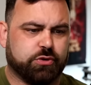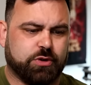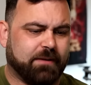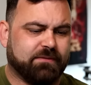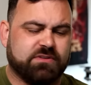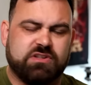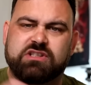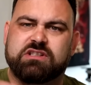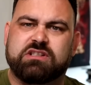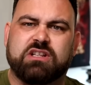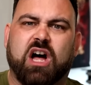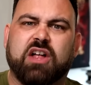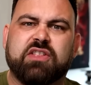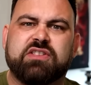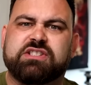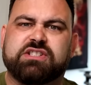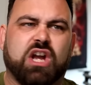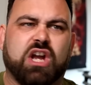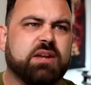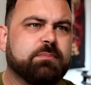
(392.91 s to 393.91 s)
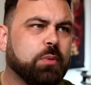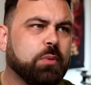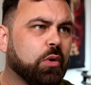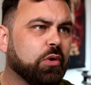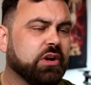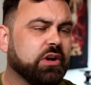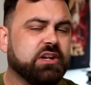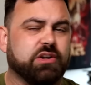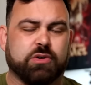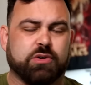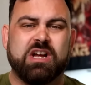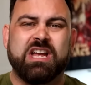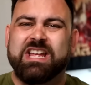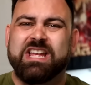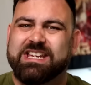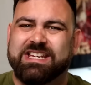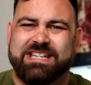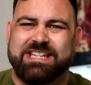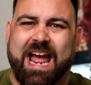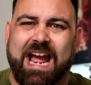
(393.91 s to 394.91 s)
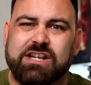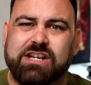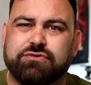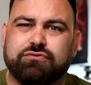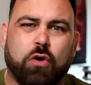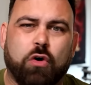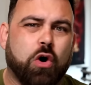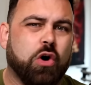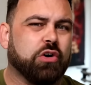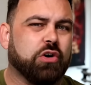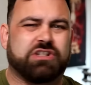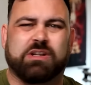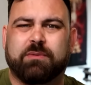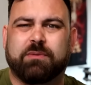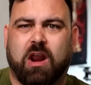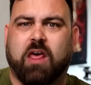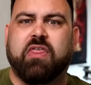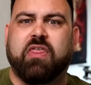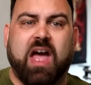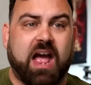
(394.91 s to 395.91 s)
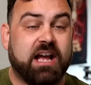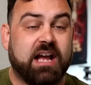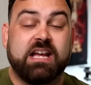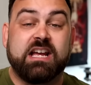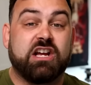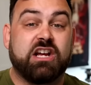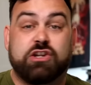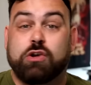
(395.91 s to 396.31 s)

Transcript: or you haven't unsideboarded, or your deck's wrong, or something like that,